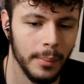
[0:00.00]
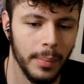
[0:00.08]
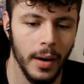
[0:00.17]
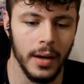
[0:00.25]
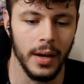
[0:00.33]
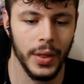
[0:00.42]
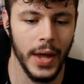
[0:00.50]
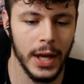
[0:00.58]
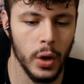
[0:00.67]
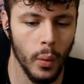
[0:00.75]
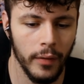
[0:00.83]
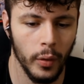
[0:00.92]
But
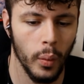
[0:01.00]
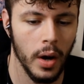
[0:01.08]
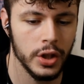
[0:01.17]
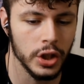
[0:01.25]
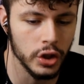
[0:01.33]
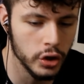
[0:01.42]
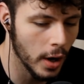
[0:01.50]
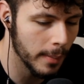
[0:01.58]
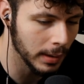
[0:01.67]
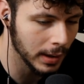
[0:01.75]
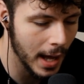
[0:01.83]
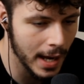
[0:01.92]
thank you all for watching.
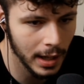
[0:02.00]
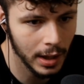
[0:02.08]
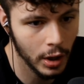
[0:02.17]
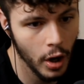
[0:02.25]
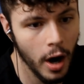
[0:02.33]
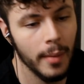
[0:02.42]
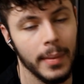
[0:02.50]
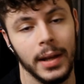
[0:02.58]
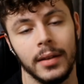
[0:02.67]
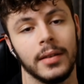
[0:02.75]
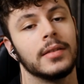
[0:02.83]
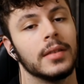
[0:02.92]
Drop a like,
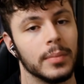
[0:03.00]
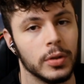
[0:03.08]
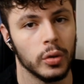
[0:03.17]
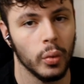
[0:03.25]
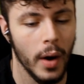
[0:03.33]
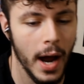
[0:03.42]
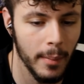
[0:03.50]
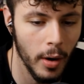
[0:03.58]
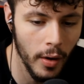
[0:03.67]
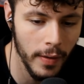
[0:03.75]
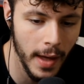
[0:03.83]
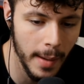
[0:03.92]
comment, subscribe,
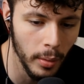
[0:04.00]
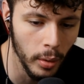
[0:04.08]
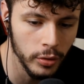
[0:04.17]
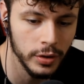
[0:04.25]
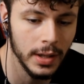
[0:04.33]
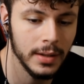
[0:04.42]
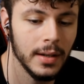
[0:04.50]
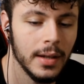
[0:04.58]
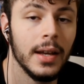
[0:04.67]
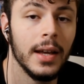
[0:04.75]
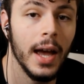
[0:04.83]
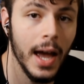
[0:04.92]
all that bullshit.
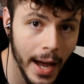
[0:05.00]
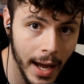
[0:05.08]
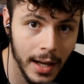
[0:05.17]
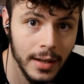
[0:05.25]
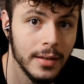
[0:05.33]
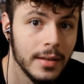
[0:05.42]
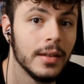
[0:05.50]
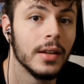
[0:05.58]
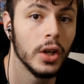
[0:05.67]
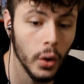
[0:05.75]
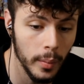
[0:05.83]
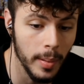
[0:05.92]
And
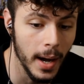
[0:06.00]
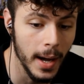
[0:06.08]
goodbye.